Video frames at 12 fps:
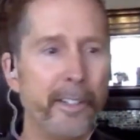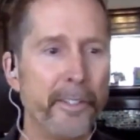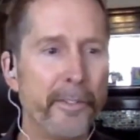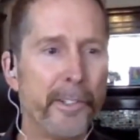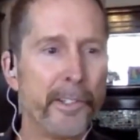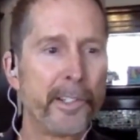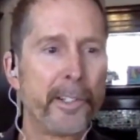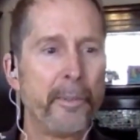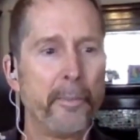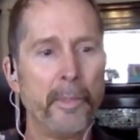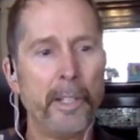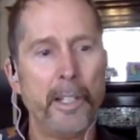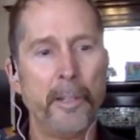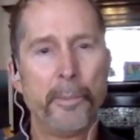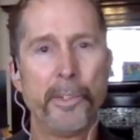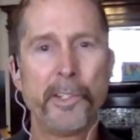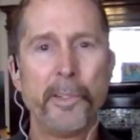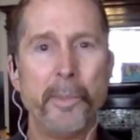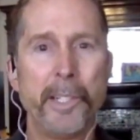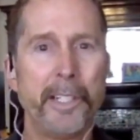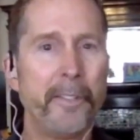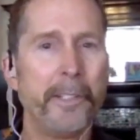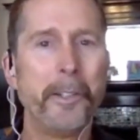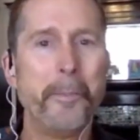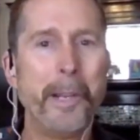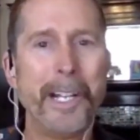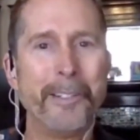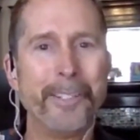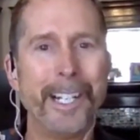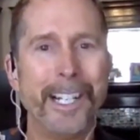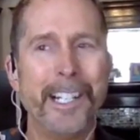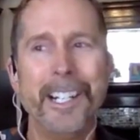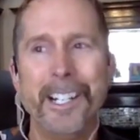the first person being interviewed, the man, right?